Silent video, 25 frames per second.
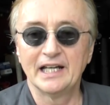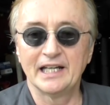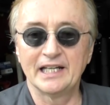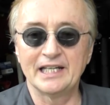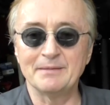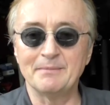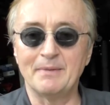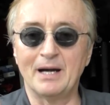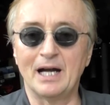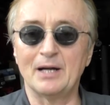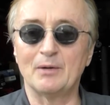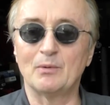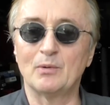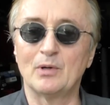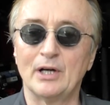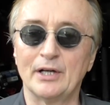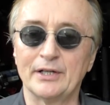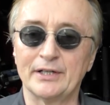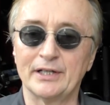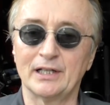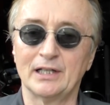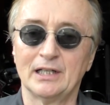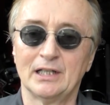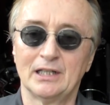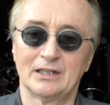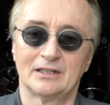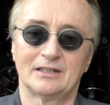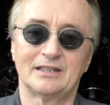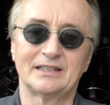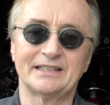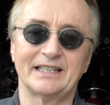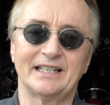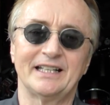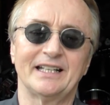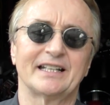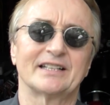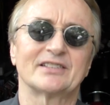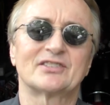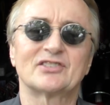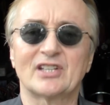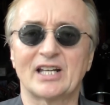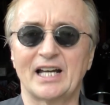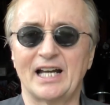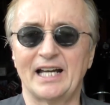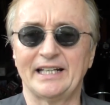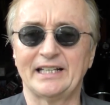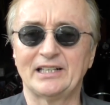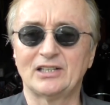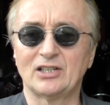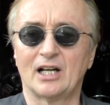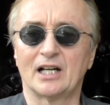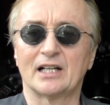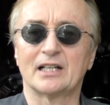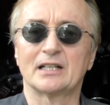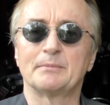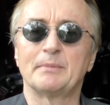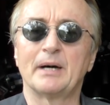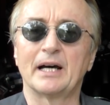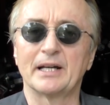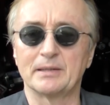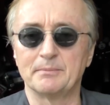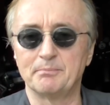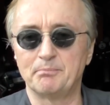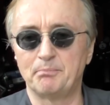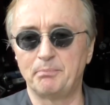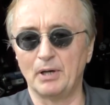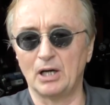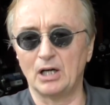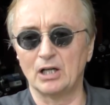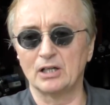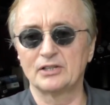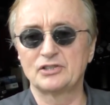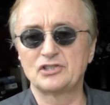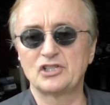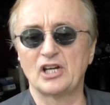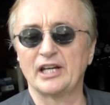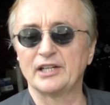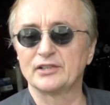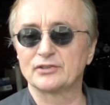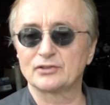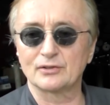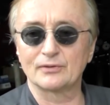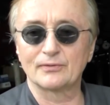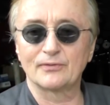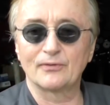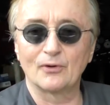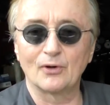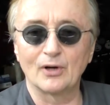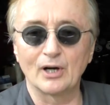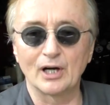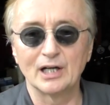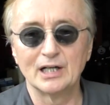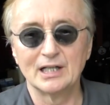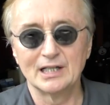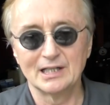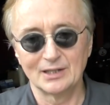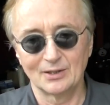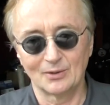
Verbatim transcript: And you might wonder, what the heck is Scotty talking about a bug chaser for?